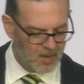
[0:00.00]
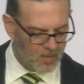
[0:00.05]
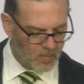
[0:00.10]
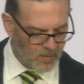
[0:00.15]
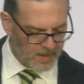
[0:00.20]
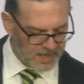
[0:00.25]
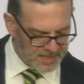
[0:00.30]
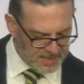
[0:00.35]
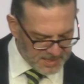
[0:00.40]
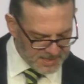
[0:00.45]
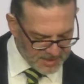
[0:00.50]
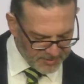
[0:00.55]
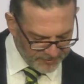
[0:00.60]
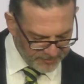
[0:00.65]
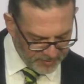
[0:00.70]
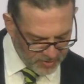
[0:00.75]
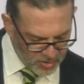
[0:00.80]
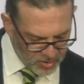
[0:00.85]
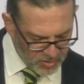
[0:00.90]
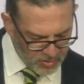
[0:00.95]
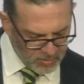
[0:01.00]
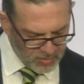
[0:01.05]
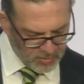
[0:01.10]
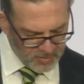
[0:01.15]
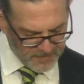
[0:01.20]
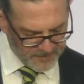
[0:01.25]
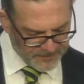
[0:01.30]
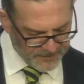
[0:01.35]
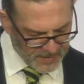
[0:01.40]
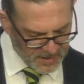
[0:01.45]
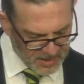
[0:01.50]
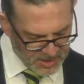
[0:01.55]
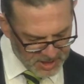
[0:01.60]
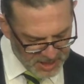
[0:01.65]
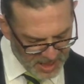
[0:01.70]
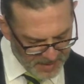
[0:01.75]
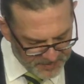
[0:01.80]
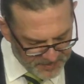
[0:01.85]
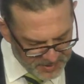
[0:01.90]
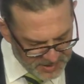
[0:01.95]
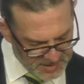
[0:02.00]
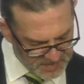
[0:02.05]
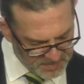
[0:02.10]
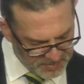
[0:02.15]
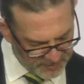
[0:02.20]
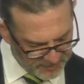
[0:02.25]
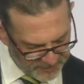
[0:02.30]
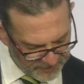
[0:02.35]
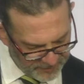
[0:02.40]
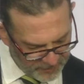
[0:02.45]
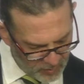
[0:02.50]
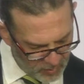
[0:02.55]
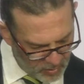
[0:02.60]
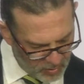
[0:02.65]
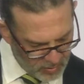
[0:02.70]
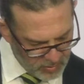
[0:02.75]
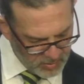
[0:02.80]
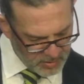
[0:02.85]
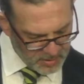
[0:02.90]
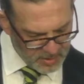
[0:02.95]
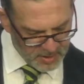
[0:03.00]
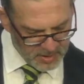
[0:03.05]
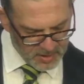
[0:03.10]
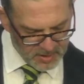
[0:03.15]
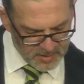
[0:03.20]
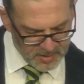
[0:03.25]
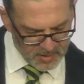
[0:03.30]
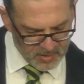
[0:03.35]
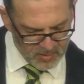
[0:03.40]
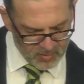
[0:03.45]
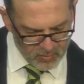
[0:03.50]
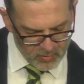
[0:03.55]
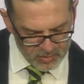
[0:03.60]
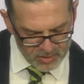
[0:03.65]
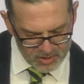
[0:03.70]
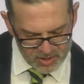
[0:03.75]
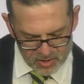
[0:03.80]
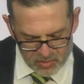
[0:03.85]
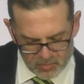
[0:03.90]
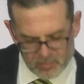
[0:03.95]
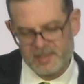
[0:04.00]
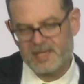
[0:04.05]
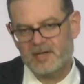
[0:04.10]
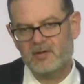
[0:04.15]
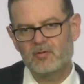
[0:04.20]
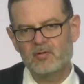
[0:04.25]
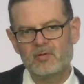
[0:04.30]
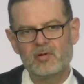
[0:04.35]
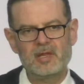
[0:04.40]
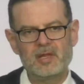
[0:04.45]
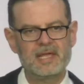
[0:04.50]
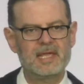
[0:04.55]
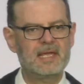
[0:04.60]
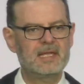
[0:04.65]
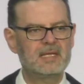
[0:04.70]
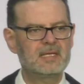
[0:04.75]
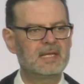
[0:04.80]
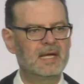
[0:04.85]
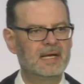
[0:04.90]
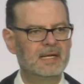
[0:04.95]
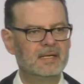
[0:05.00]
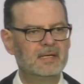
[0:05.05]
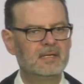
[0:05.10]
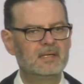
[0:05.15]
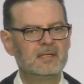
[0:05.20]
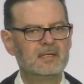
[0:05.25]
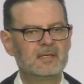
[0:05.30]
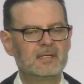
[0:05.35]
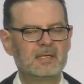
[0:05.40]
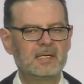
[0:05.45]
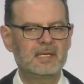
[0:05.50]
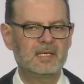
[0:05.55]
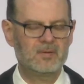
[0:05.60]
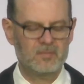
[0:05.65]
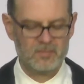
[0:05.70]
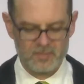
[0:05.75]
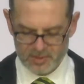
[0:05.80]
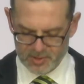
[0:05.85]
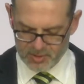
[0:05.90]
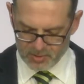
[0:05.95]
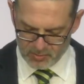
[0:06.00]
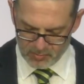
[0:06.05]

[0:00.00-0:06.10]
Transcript: when just a few chapters before, the Lord saw that all he had done, and it was